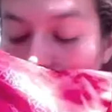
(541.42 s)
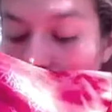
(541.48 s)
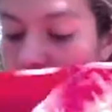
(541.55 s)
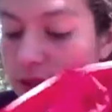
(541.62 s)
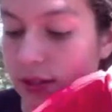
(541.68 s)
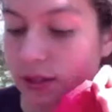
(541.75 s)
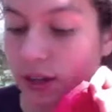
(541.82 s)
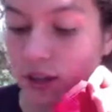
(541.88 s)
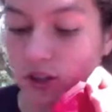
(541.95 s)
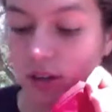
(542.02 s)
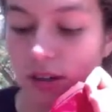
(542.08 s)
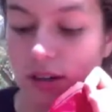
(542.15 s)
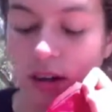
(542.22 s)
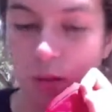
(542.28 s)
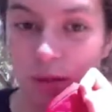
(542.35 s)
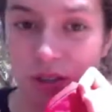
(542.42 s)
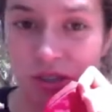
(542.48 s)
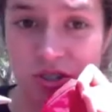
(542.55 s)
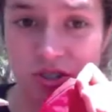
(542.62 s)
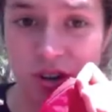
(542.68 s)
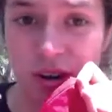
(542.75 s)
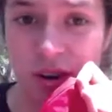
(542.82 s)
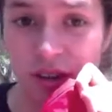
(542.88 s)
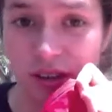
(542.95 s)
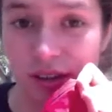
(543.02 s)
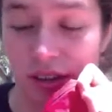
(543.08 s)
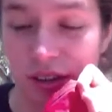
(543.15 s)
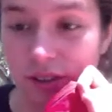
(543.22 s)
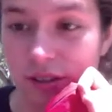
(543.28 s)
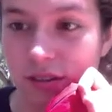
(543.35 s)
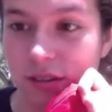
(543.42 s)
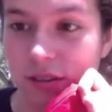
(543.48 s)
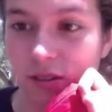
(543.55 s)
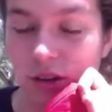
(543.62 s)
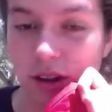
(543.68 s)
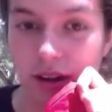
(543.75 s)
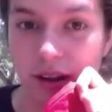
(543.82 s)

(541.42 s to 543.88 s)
I sketched it out with chalk, and the chalk